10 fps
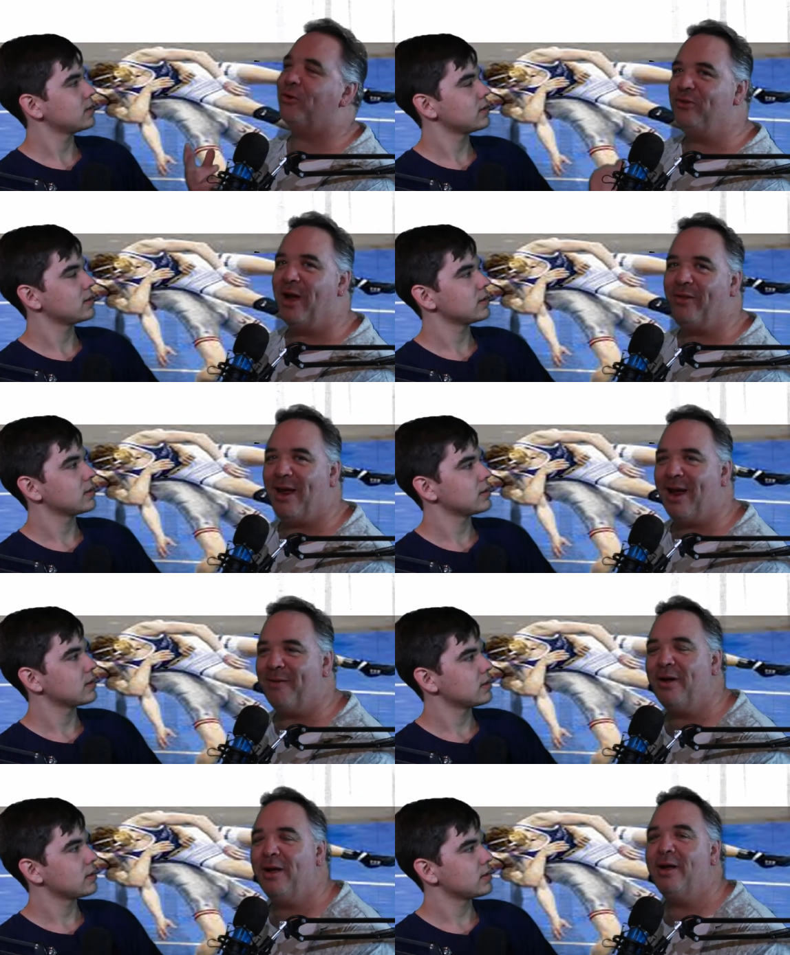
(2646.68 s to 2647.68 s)
Speaker 1: now they
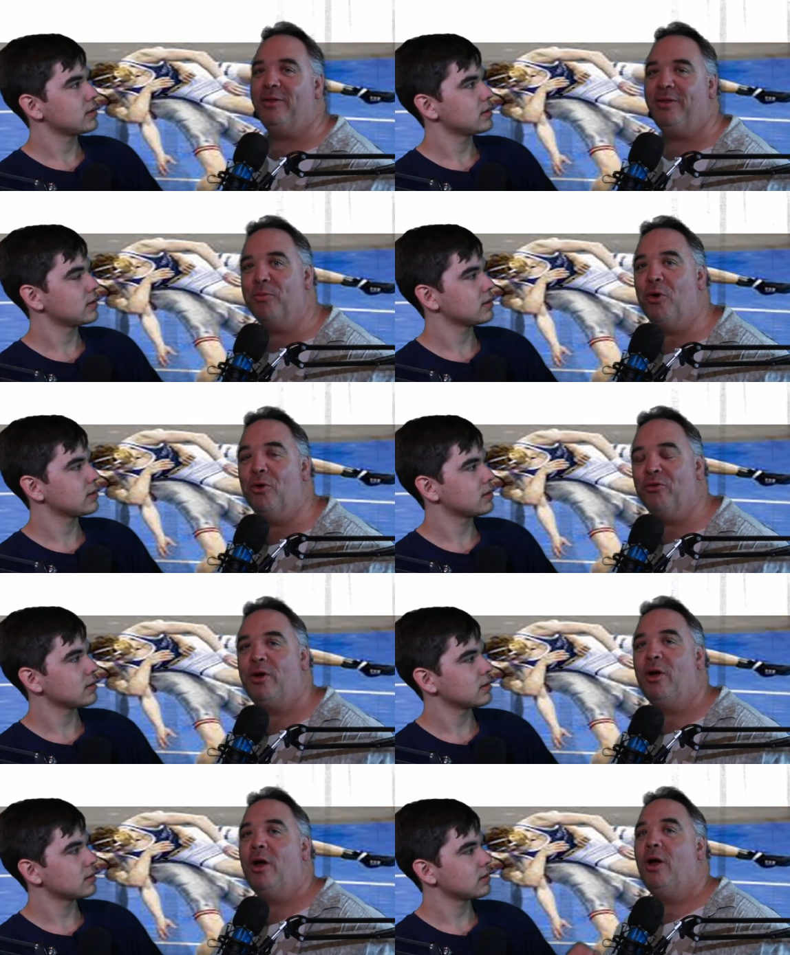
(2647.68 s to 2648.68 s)
have the most
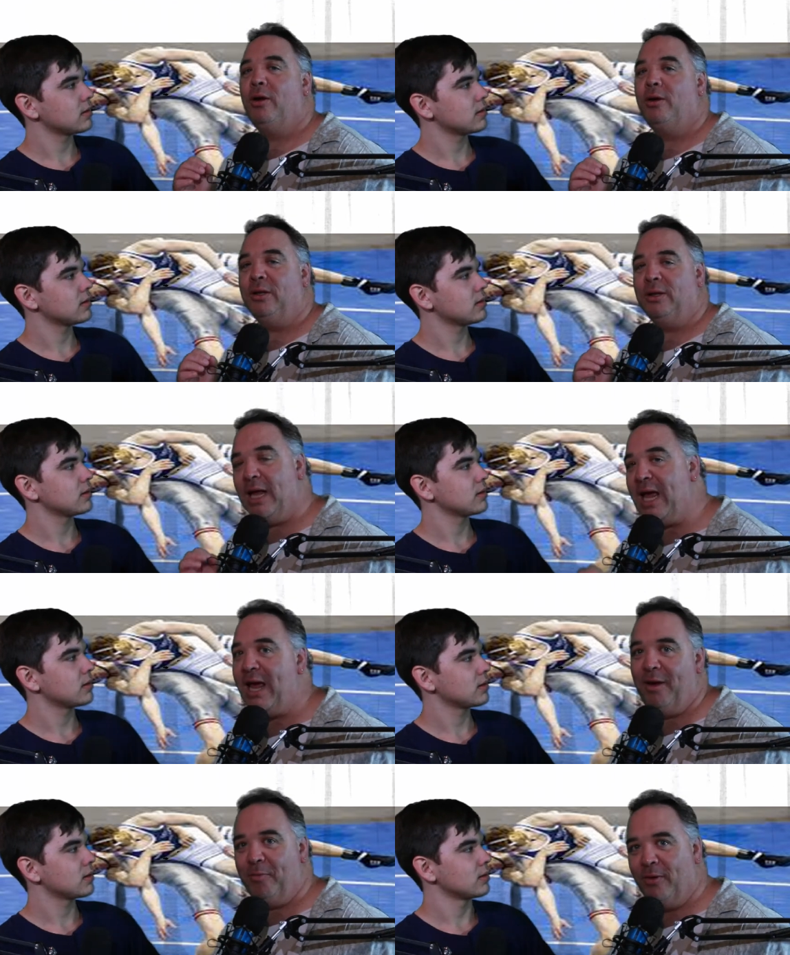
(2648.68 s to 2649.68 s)

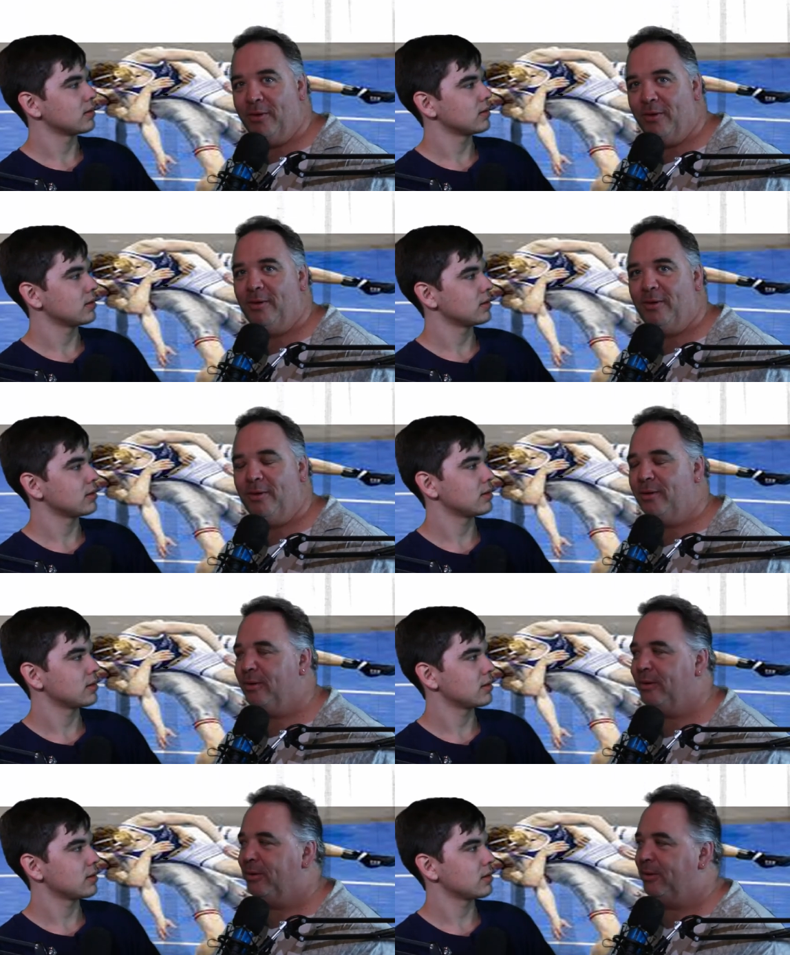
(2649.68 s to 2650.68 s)
lame
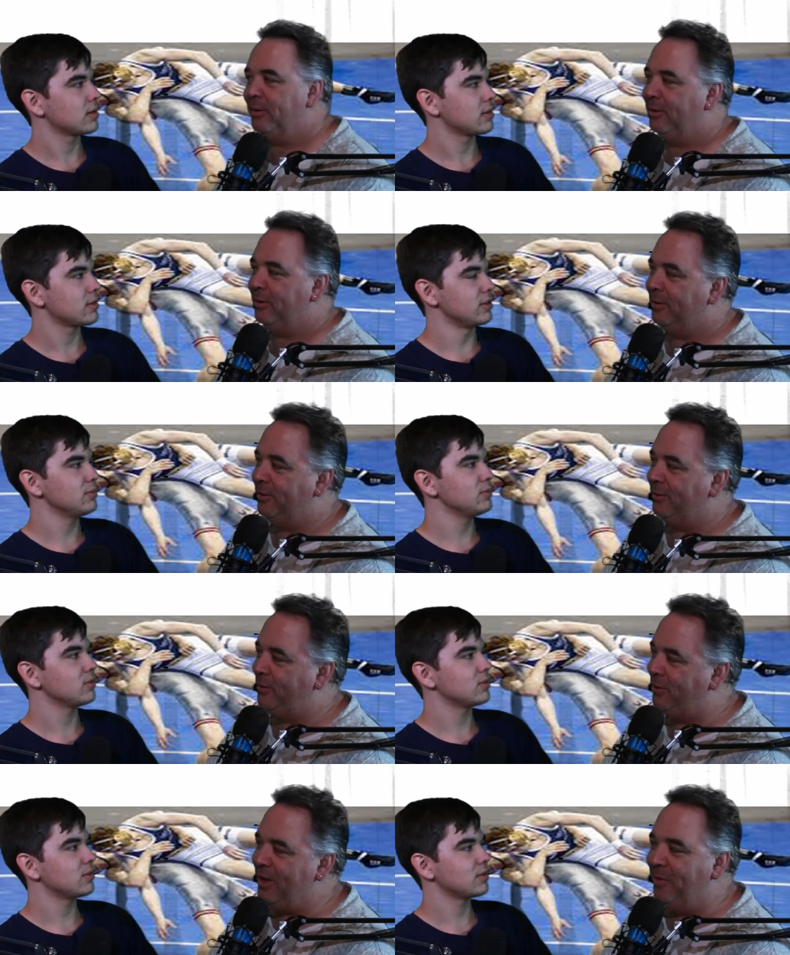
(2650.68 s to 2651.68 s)
theme
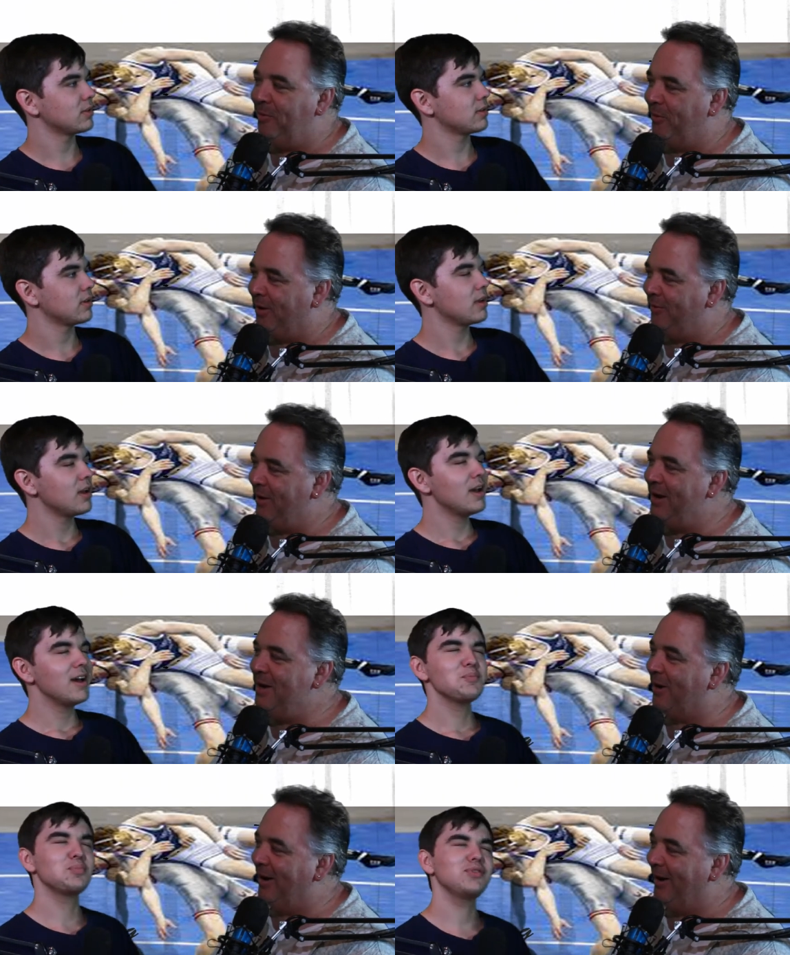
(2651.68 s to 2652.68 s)
theme of
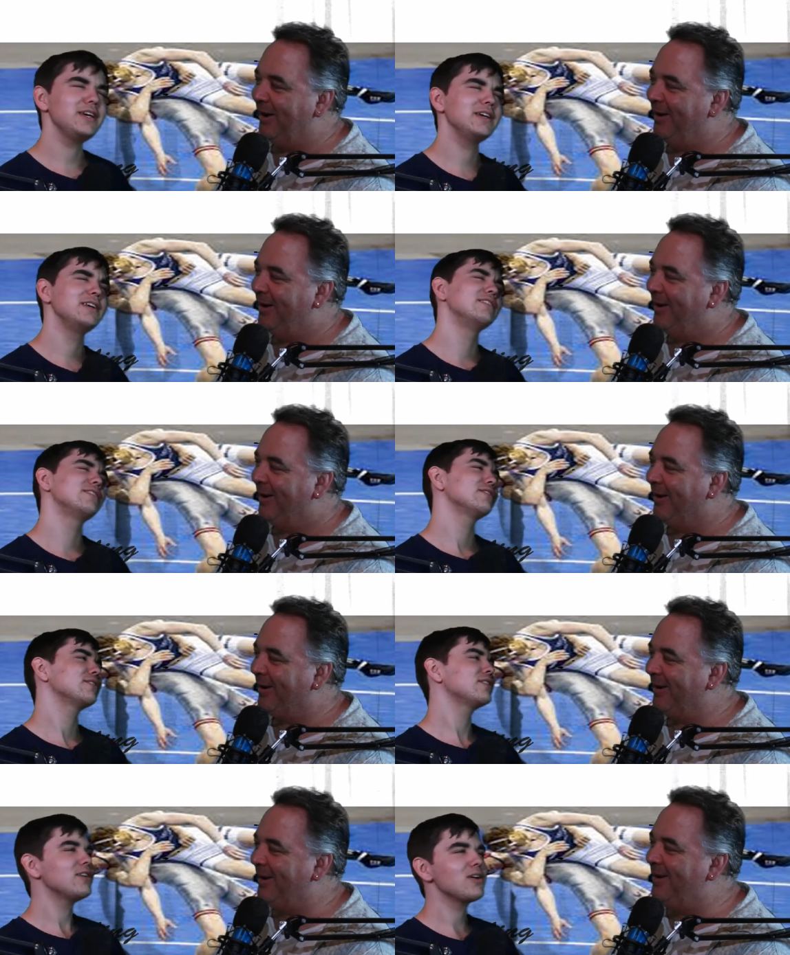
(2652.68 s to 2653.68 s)
anybody.
Speaker 2: Please
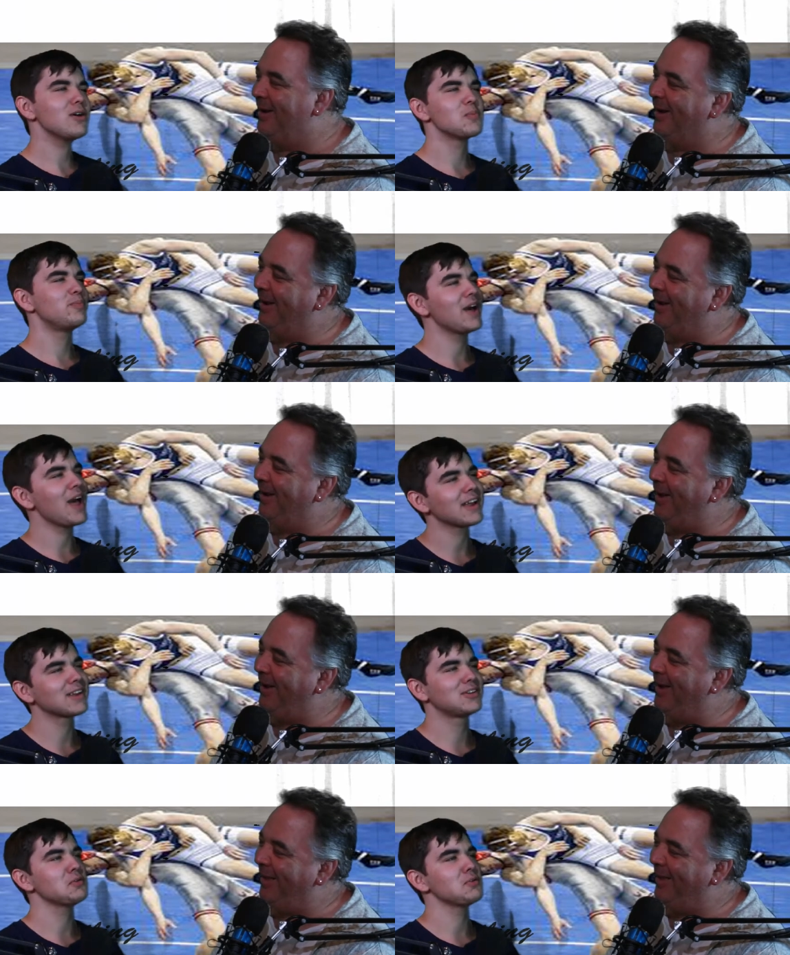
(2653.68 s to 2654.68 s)
go back
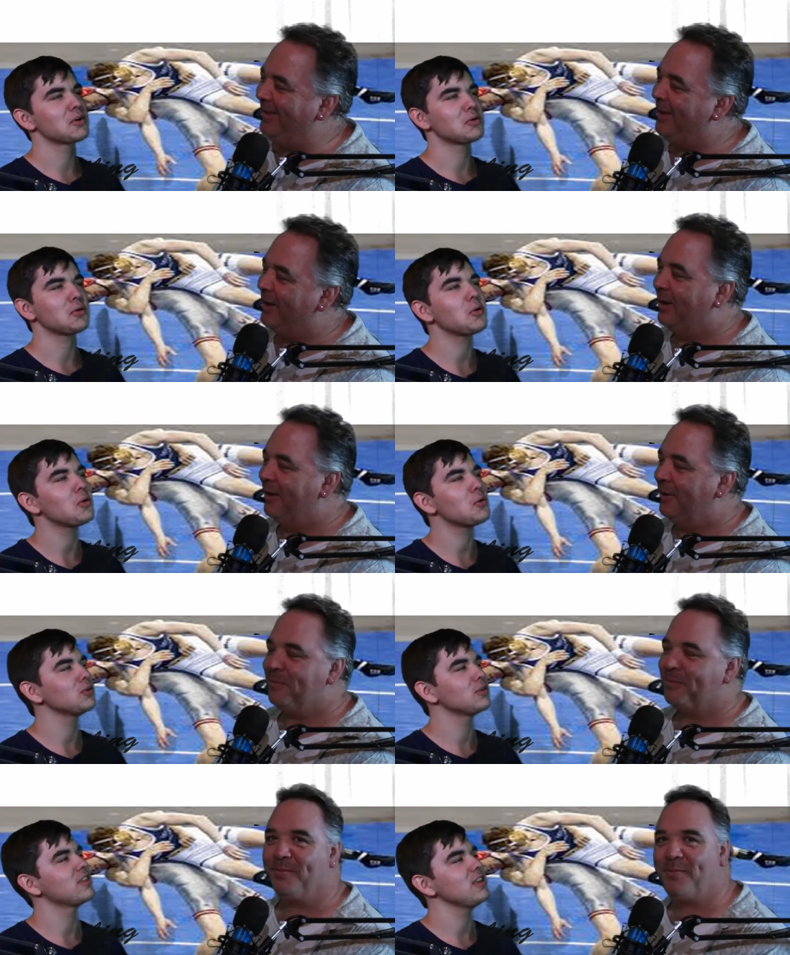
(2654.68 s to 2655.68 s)
to their
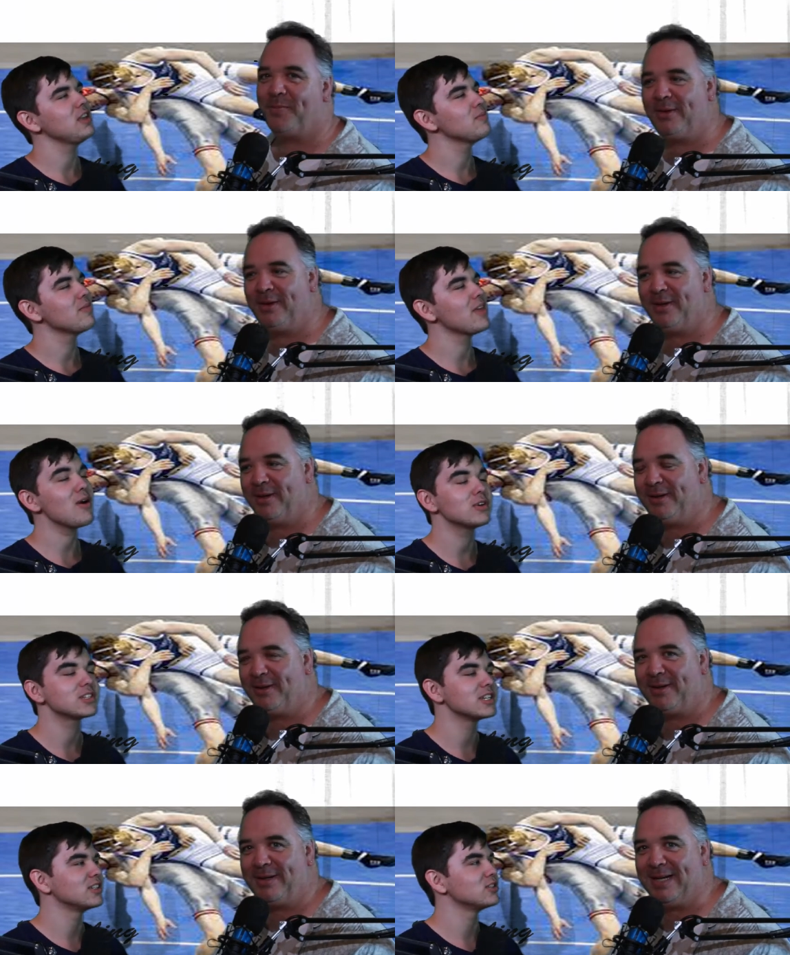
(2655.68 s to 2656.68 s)
old theme. That
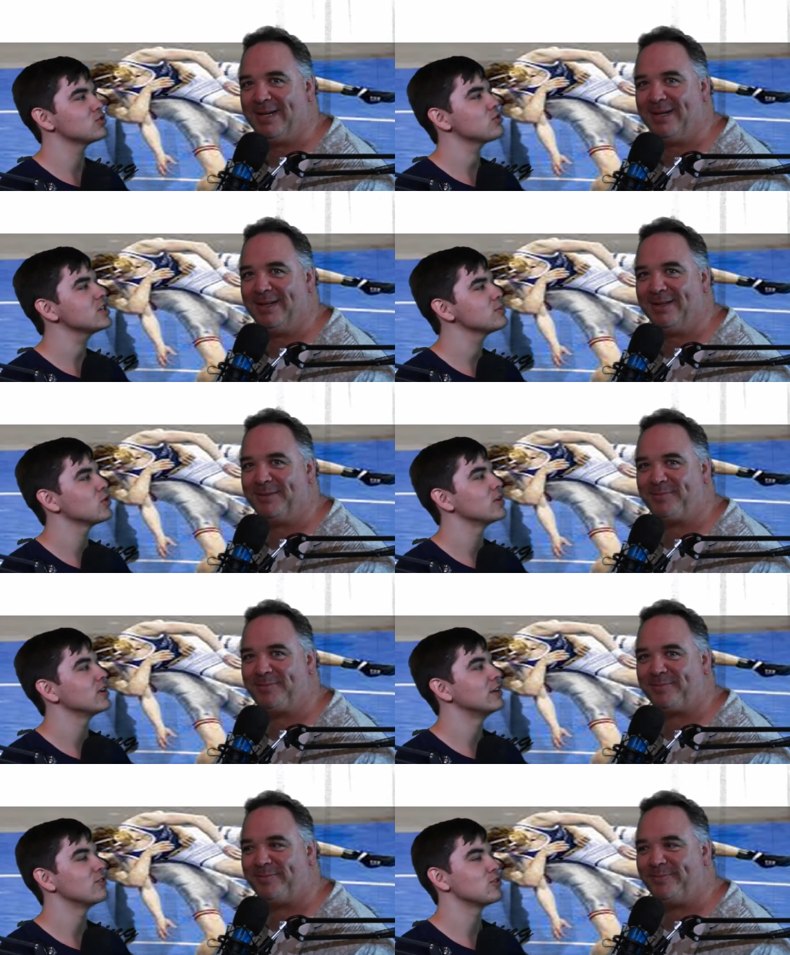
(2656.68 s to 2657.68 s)
was an enjoyable
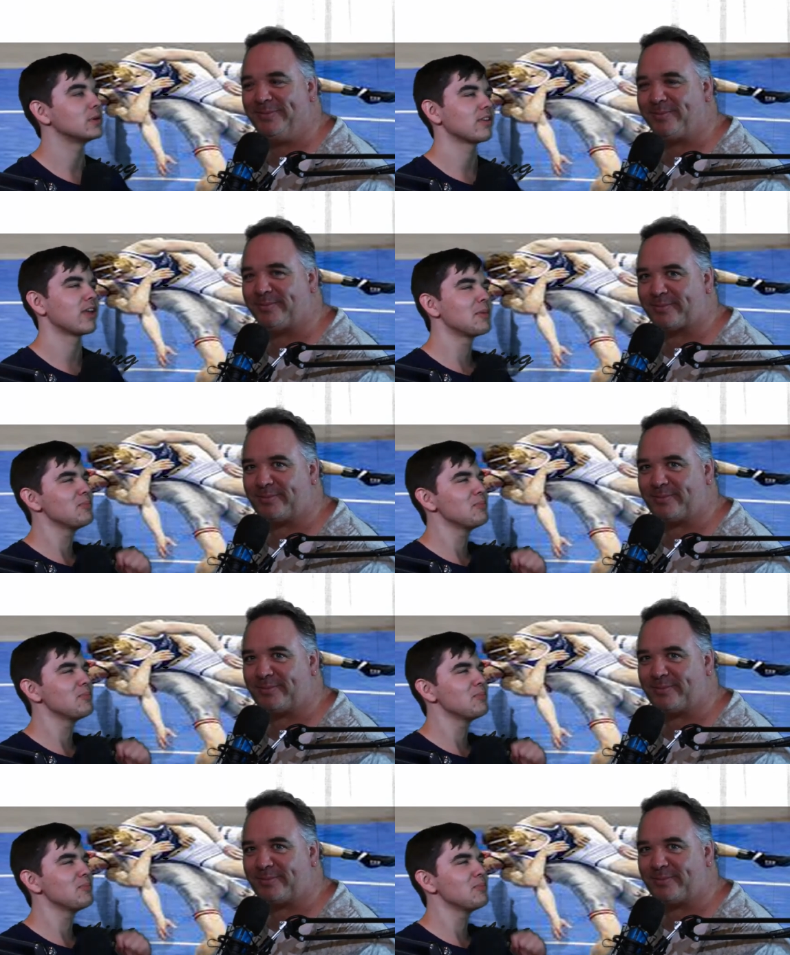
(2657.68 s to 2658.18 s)
one. Everybody's like